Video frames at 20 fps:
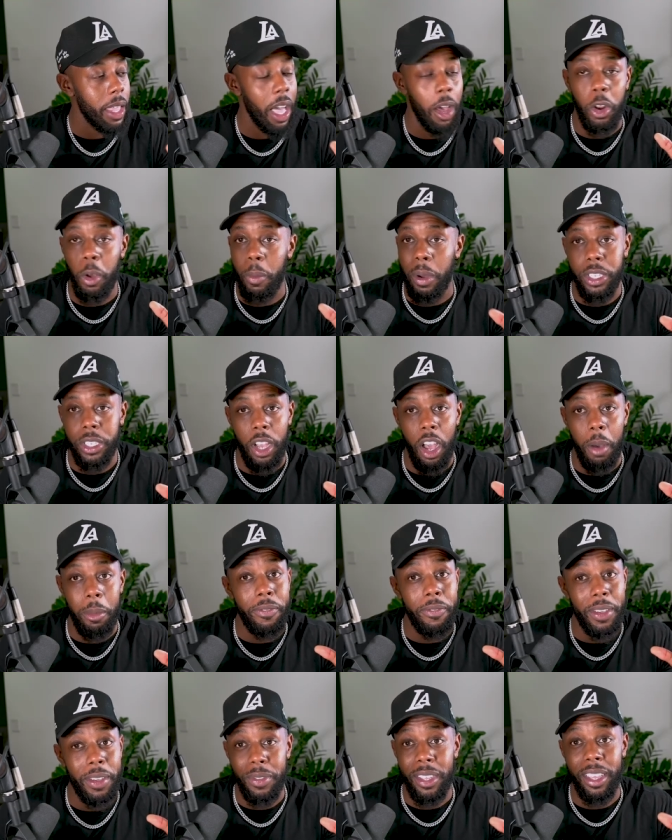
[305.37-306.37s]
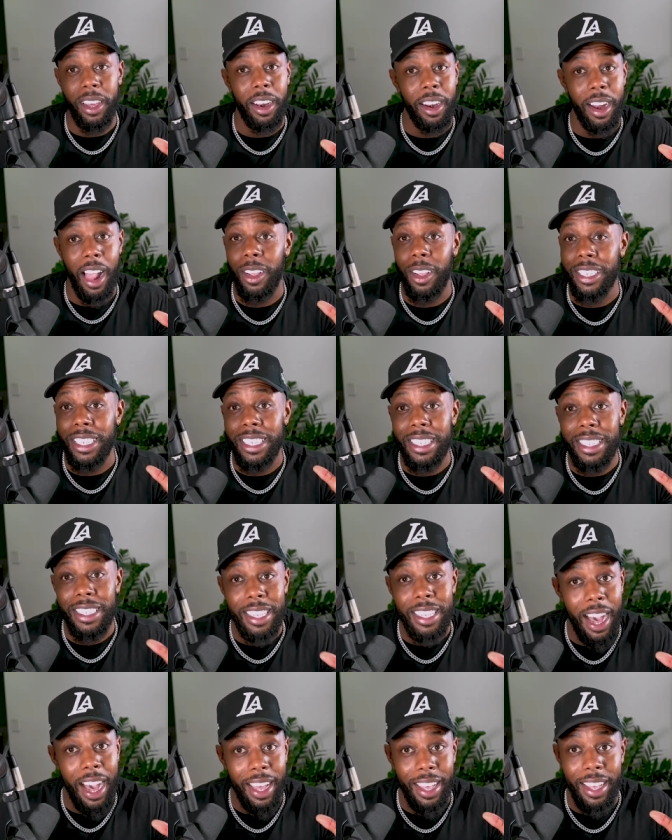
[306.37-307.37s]
Now, I don't know about y'all, but $1,500 is
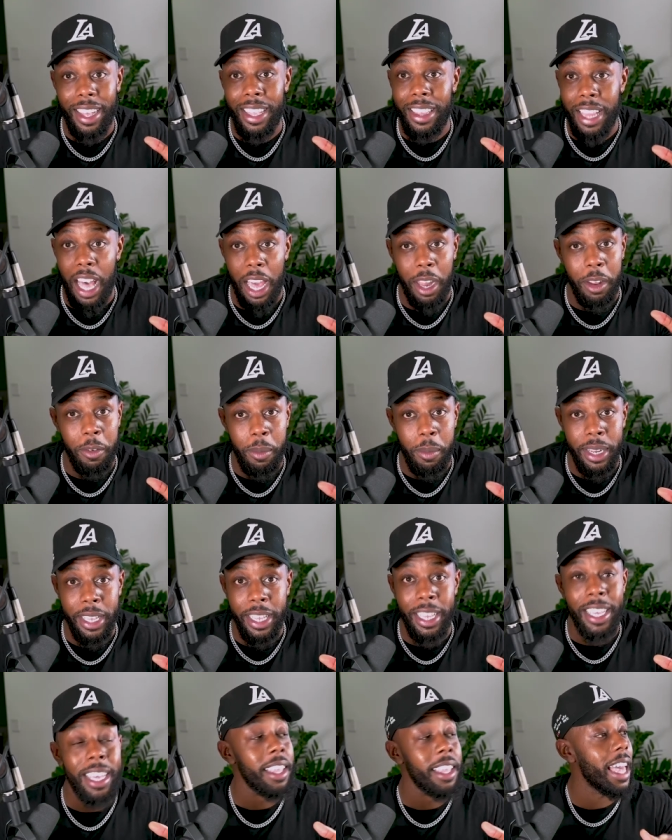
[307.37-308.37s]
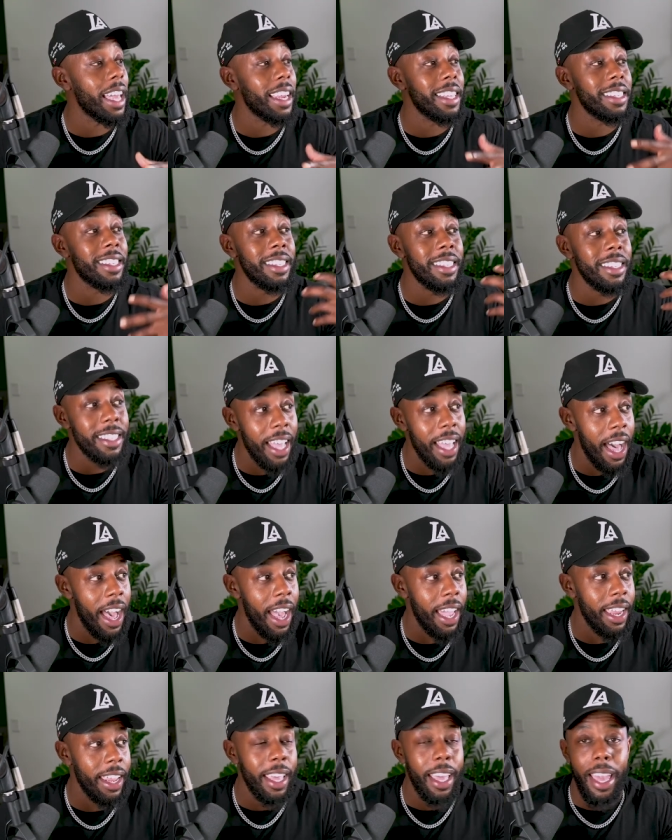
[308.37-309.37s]
not a lot of money. That is
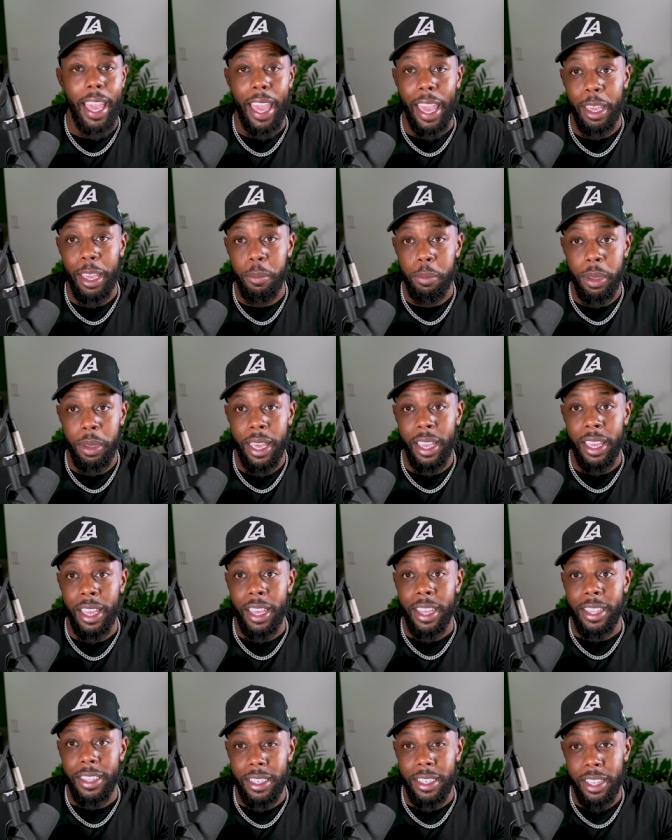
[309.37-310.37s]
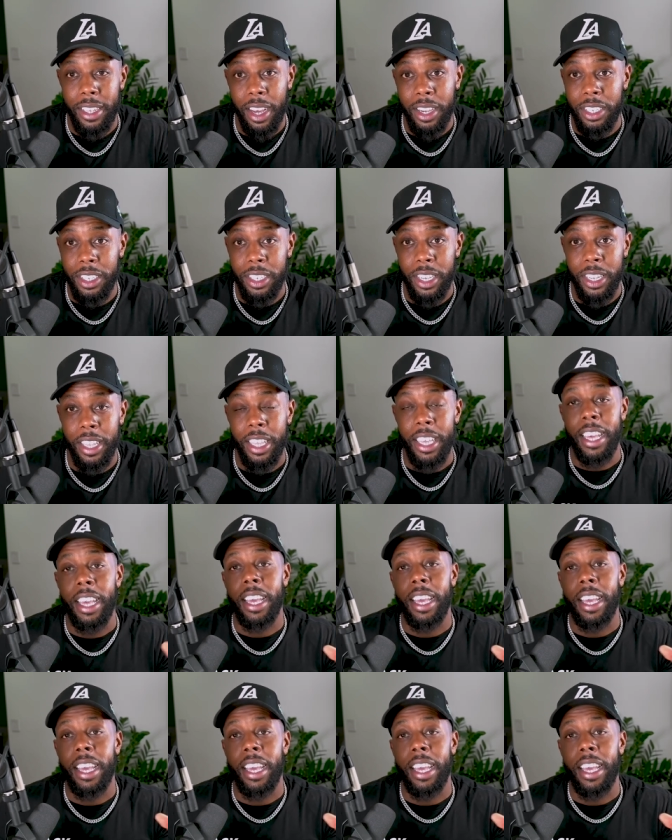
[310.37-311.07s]
not a big deduction.